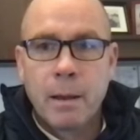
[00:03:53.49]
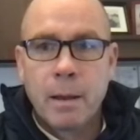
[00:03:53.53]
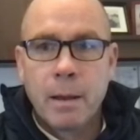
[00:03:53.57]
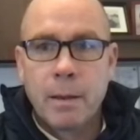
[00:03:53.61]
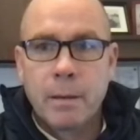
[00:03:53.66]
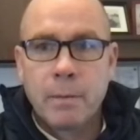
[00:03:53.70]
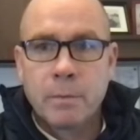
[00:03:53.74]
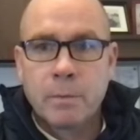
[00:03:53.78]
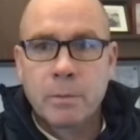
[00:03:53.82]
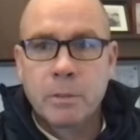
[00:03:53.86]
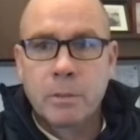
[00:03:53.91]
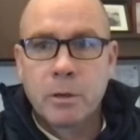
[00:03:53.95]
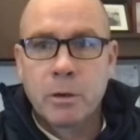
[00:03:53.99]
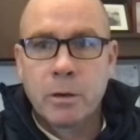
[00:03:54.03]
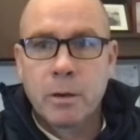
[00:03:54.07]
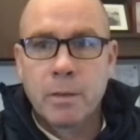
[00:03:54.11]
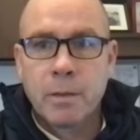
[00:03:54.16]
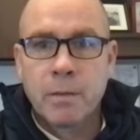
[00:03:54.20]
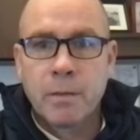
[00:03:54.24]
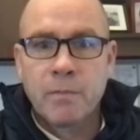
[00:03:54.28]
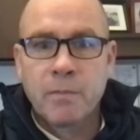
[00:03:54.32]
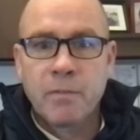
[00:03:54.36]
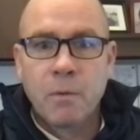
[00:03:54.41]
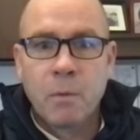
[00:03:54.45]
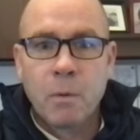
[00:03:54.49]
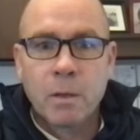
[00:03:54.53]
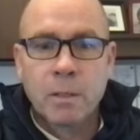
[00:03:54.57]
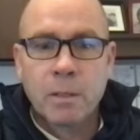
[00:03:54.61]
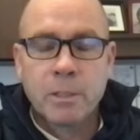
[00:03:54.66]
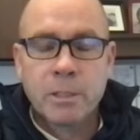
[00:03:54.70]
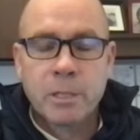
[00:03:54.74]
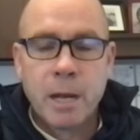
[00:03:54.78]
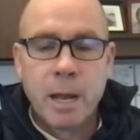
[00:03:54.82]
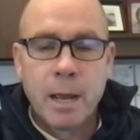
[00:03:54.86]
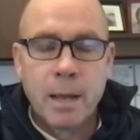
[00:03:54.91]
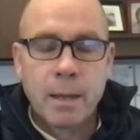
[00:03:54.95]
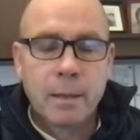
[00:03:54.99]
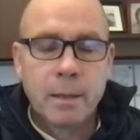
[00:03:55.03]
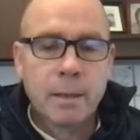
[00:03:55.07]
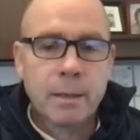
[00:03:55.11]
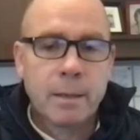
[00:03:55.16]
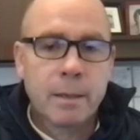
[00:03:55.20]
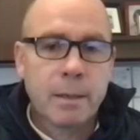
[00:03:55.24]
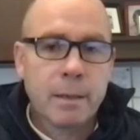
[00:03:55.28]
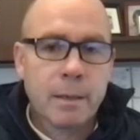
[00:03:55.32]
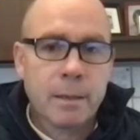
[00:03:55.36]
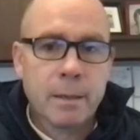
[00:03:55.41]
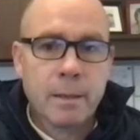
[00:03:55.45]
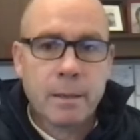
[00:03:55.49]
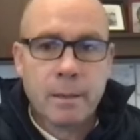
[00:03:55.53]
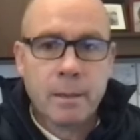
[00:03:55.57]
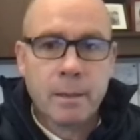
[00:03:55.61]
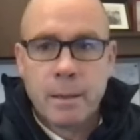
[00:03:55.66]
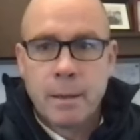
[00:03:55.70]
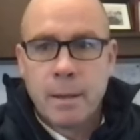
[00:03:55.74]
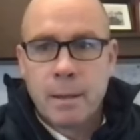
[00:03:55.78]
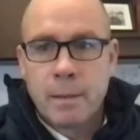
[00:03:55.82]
He was good on the forecheck. He